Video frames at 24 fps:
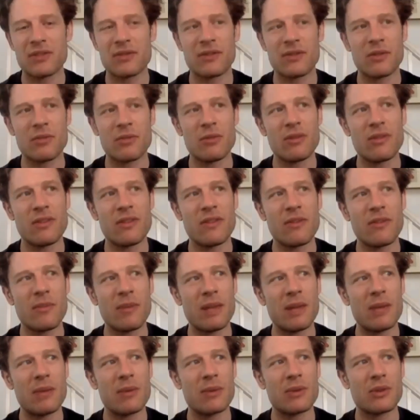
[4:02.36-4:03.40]
for the movie for
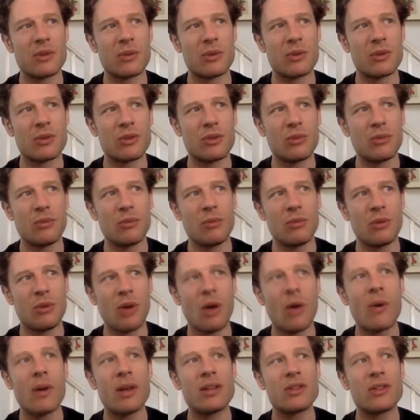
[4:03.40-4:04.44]
me was
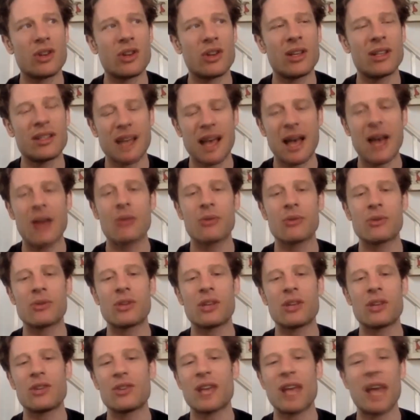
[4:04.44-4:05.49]
going to his house
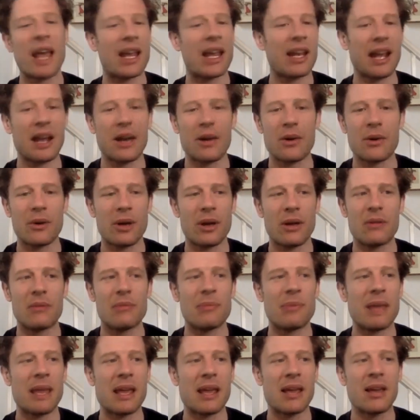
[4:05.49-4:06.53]
and just hanging out and
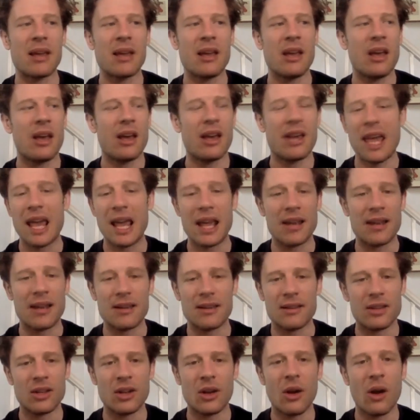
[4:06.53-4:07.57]
being a kid.
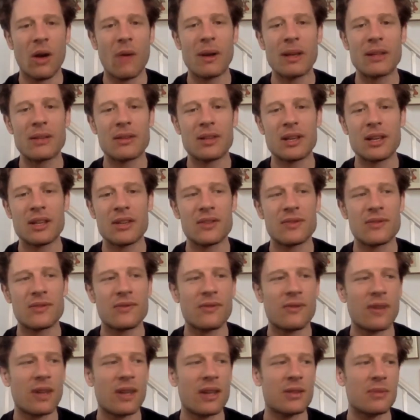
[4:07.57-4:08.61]
You know, I went to his
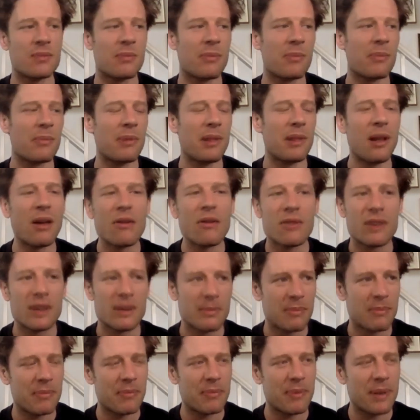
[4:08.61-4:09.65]

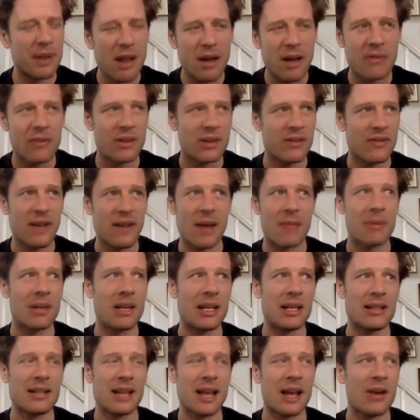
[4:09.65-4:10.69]
lovely, lovely
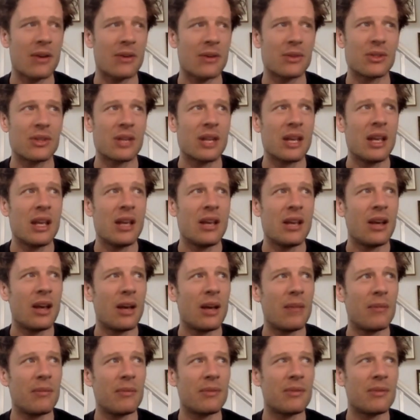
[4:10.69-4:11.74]
family's house,
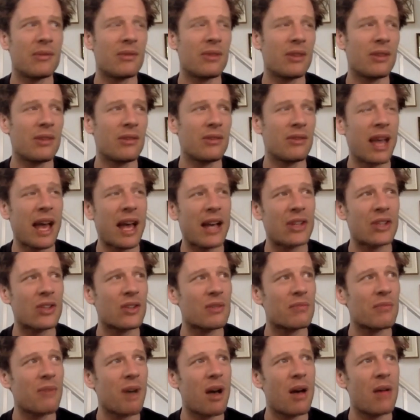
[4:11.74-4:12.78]

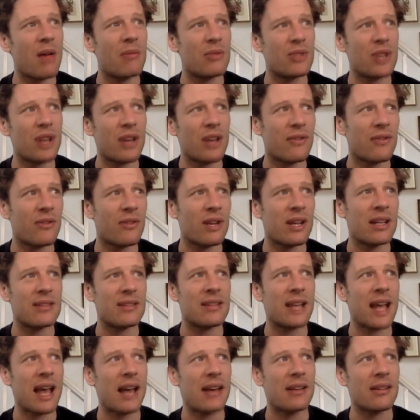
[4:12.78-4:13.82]
Casho's mum, Jeffrey, his
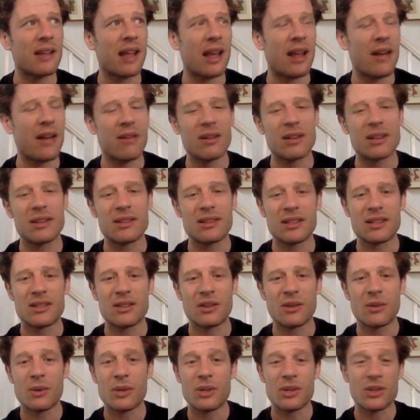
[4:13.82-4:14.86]
dad, and Erin, his
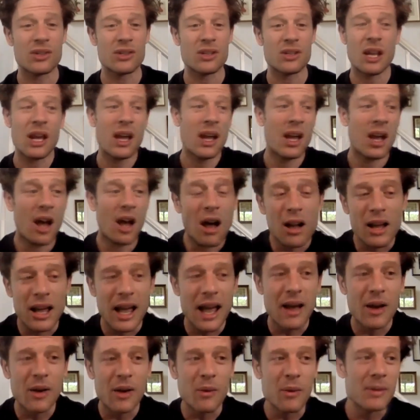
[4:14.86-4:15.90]
sister. We just hung
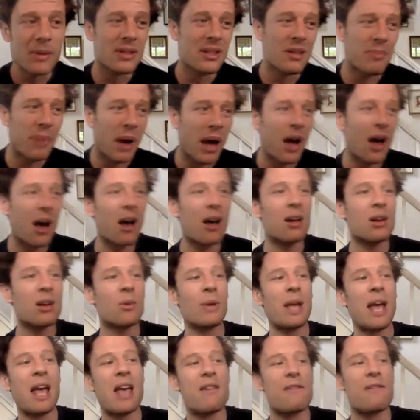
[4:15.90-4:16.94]
out, went to the park,
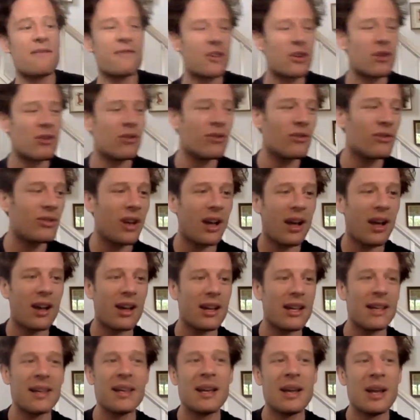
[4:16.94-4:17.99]
we ate food.
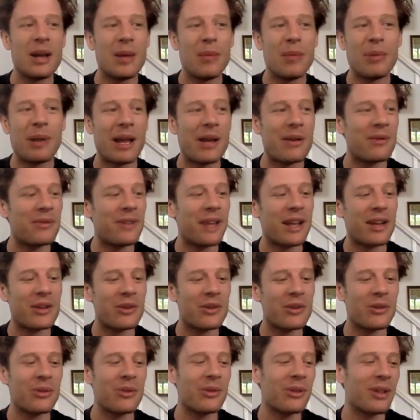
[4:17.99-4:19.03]
I played with
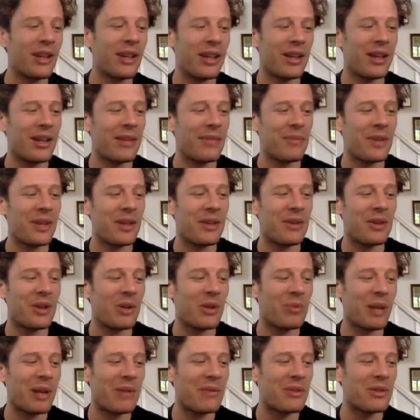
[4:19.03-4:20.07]
Daniel and, you know,
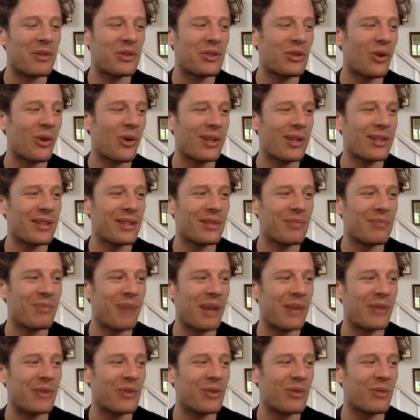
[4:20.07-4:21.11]
played with his toys in his
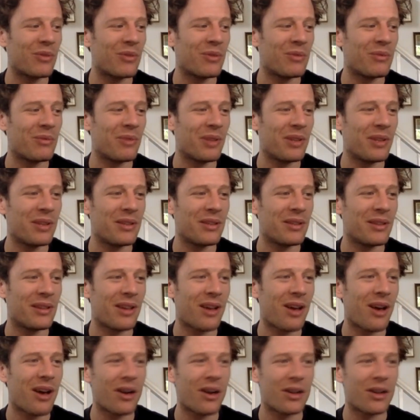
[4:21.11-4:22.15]
bedroom and the
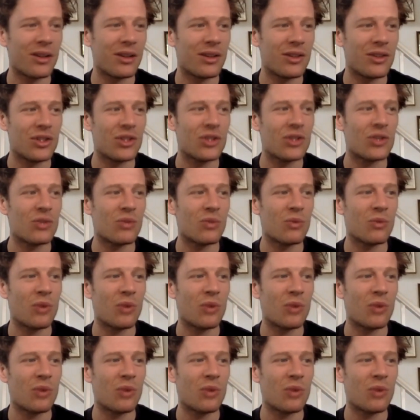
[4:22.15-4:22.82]
garden, and just